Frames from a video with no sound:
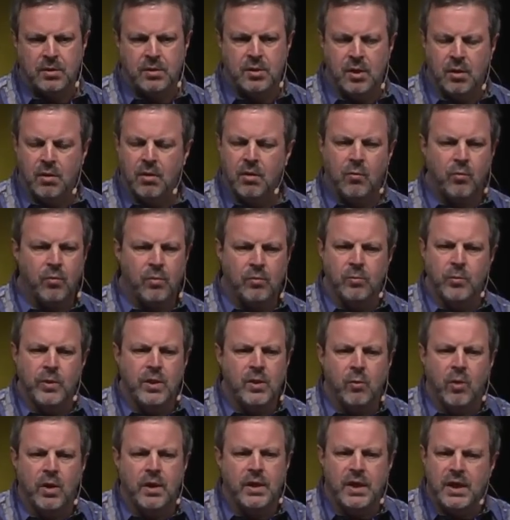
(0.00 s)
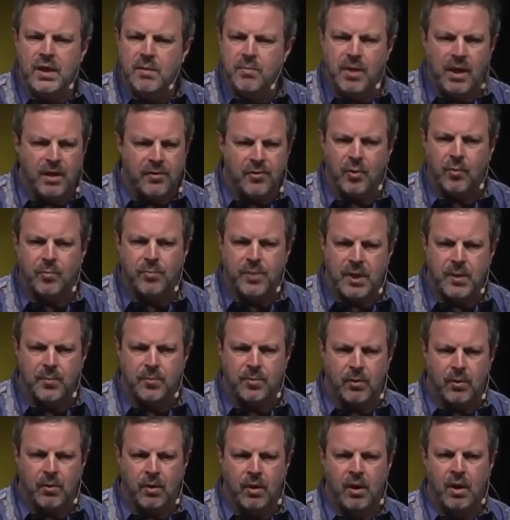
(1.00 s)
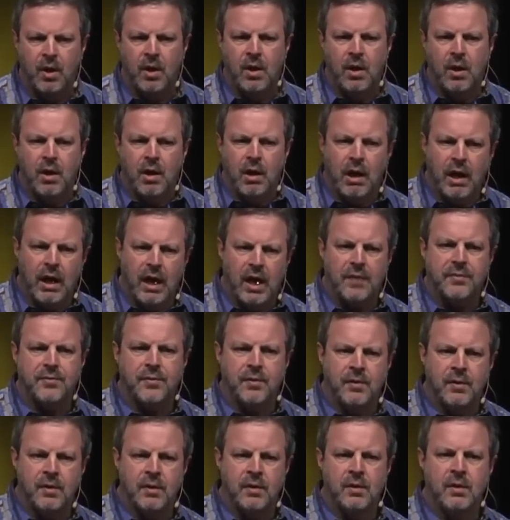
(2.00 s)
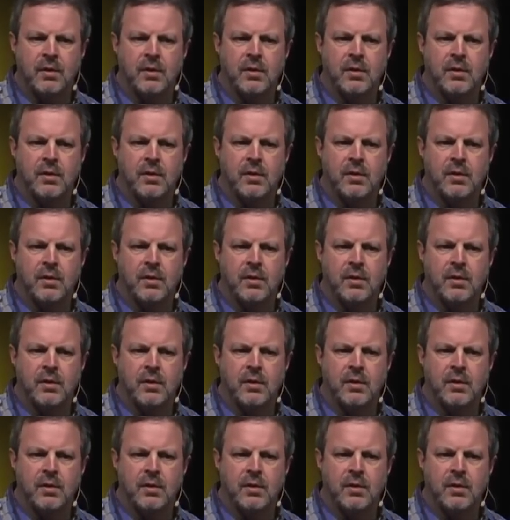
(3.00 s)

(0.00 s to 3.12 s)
Don't, we don't want any Bethel people at